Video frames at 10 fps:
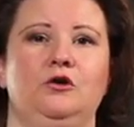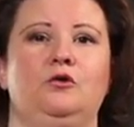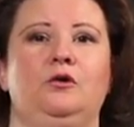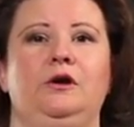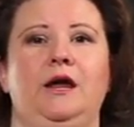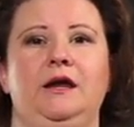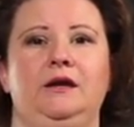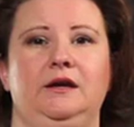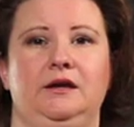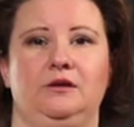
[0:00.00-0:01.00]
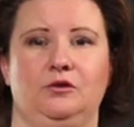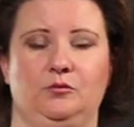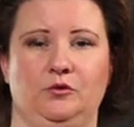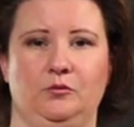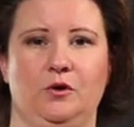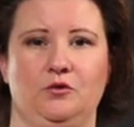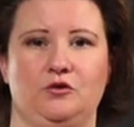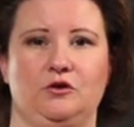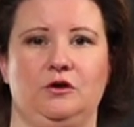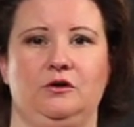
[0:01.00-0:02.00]
creating the
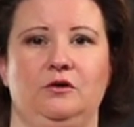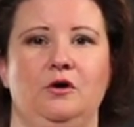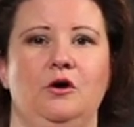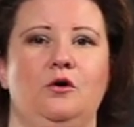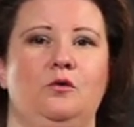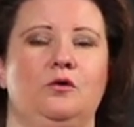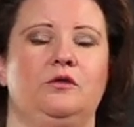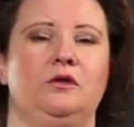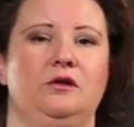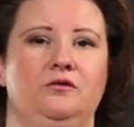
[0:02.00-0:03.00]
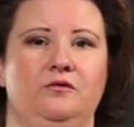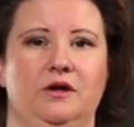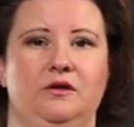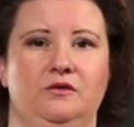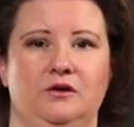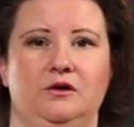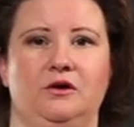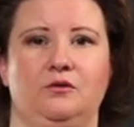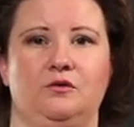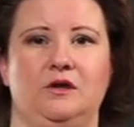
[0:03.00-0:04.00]
promotion or the event that
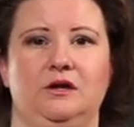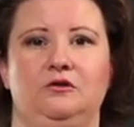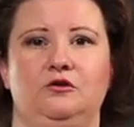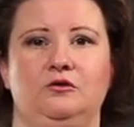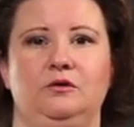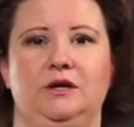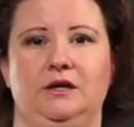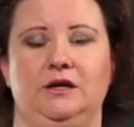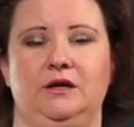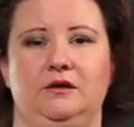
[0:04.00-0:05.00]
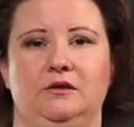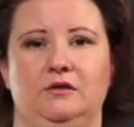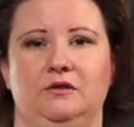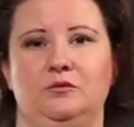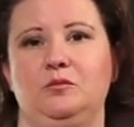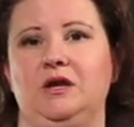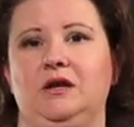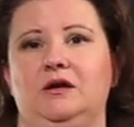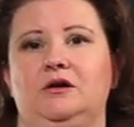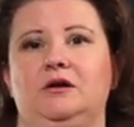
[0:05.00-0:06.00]
goes into getting the
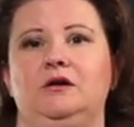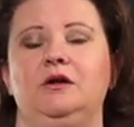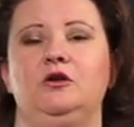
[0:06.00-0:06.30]
media